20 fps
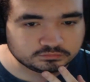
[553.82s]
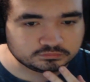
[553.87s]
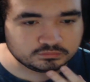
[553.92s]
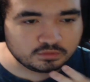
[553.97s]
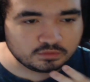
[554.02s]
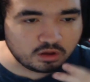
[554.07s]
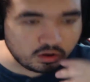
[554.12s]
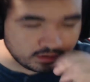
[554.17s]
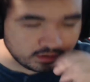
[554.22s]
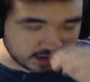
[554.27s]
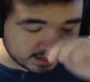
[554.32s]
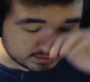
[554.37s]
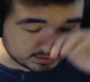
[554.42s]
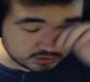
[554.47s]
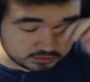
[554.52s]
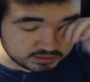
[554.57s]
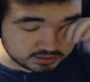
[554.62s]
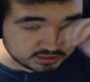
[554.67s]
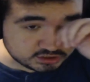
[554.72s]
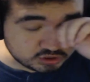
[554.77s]
Okay,
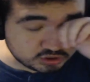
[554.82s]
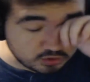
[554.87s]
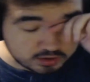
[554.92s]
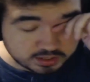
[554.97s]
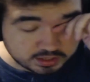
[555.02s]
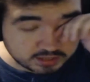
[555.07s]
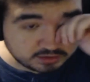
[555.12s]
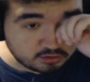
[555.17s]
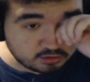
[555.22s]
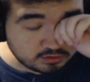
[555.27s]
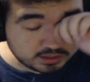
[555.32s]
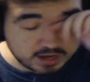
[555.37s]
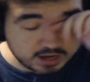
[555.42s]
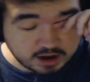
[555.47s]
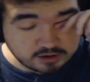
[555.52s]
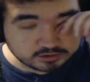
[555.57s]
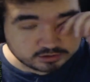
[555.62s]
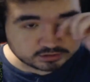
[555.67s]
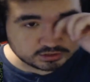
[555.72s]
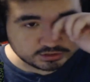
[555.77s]
so these two are not the only
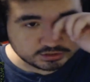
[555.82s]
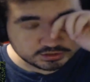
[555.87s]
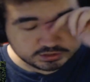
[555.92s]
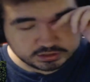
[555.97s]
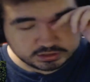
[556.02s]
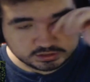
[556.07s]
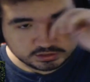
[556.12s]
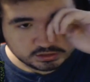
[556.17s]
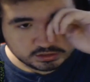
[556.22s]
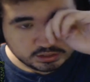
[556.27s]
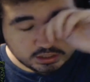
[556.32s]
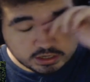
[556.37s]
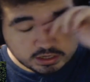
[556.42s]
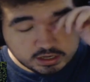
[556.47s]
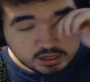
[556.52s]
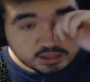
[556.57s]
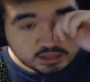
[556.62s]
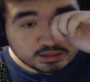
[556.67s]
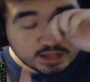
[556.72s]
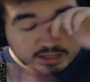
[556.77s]
characters.
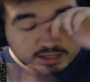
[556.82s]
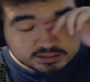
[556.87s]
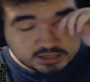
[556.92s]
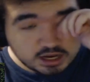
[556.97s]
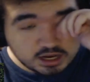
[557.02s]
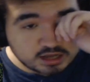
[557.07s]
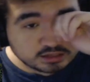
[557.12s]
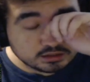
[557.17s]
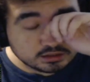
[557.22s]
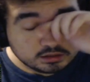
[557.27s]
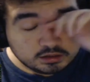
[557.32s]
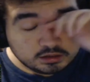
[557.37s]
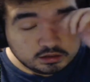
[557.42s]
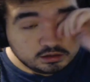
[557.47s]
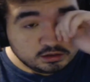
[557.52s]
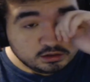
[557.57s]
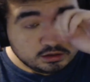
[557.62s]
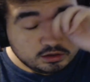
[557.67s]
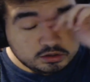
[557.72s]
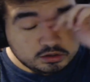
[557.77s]
That's good.
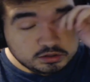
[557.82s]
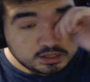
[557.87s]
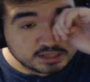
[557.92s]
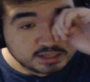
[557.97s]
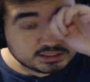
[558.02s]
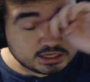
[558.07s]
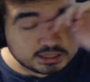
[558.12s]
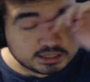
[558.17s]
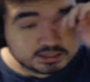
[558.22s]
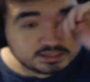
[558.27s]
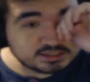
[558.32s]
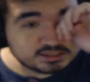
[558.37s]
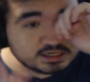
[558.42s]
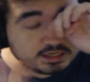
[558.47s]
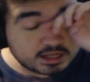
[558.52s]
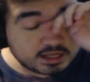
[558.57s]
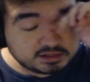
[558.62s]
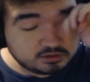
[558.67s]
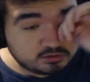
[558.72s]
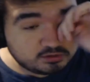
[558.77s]
That's good. These are
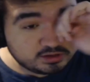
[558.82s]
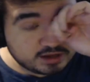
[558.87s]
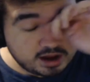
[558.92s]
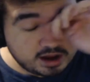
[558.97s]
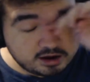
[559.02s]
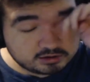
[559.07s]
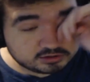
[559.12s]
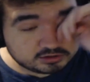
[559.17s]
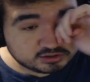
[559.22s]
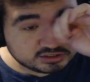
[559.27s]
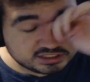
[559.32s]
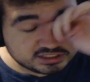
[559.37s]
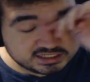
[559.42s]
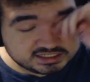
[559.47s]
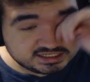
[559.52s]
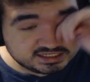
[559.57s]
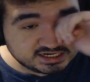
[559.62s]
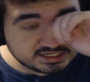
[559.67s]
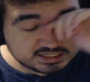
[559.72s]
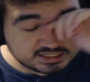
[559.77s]
not the only characters. It's
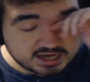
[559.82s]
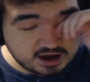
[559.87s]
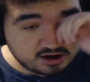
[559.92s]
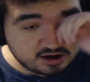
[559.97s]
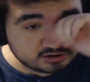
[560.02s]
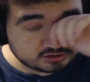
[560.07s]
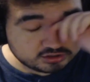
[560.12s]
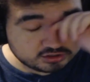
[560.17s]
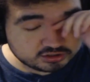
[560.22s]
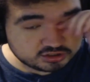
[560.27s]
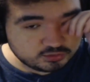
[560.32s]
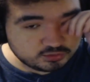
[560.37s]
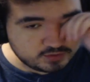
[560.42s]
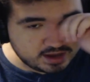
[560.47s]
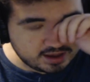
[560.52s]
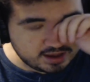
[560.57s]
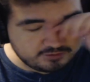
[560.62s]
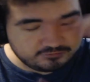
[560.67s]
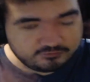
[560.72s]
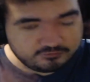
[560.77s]
6 characters, so we
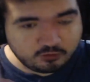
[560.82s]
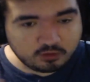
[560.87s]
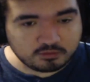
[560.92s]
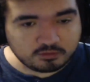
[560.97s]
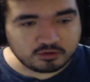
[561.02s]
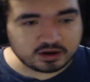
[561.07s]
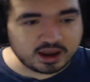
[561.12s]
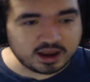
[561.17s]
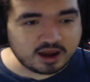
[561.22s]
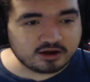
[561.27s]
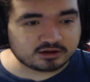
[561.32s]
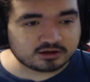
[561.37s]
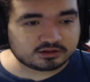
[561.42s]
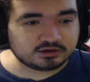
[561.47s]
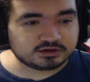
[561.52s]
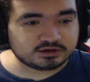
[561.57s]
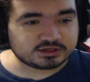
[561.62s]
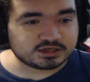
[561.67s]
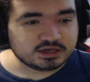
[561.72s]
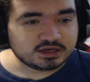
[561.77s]
have 4 more
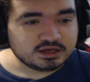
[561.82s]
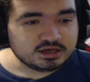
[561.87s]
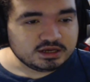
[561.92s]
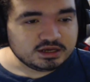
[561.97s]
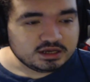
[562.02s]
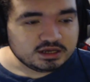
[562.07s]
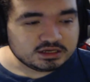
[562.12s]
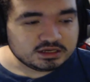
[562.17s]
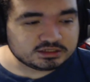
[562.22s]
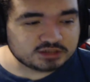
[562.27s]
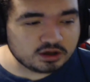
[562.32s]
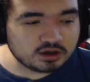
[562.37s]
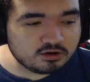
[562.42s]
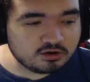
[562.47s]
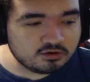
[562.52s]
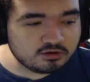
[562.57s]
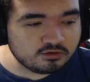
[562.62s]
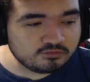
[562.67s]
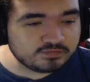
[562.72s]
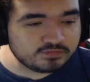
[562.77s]
characters.
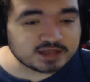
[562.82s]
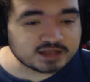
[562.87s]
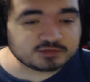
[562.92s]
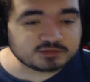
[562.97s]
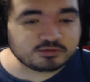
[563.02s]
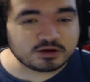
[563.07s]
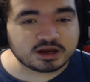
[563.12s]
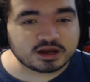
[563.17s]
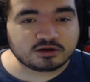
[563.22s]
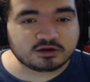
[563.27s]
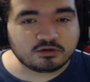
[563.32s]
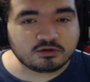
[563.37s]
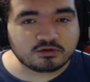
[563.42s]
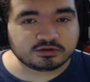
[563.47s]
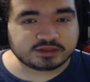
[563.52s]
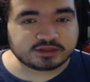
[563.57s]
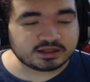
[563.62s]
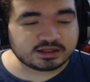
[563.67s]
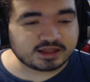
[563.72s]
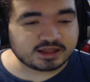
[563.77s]
So that's pretty cool
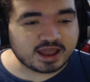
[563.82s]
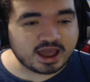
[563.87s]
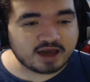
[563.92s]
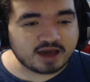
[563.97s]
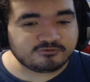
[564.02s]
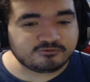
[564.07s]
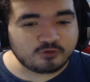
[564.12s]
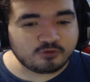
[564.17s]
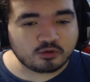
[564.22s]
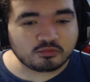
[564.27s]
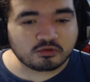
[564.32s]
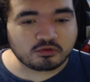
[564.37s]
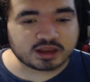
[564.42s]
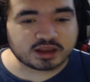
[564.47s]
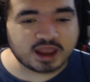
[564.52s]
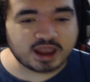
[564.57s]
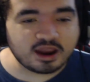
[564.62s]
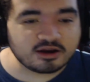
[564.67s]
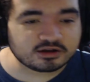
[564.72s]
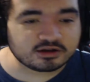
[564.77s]
that they have 4 more
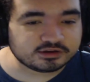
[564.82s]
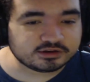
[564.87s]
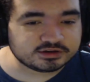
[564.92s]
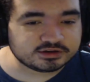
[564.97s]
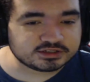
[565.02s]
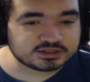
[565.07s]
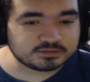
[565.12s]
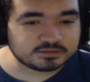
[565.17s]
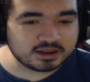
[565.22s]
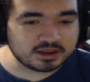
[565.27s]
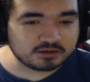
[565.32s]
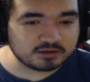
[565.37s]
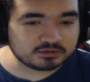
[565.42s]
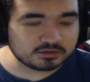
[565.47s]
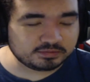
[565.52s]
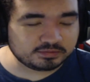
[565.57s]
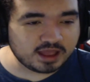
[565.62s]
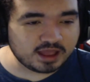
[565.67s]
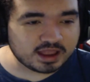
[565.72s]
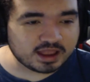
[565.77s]
characters to be able to
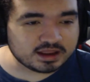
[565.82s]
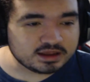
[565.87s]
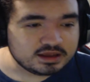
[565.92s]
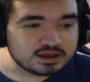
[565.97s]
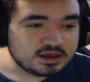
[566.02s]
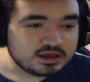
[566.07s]
play.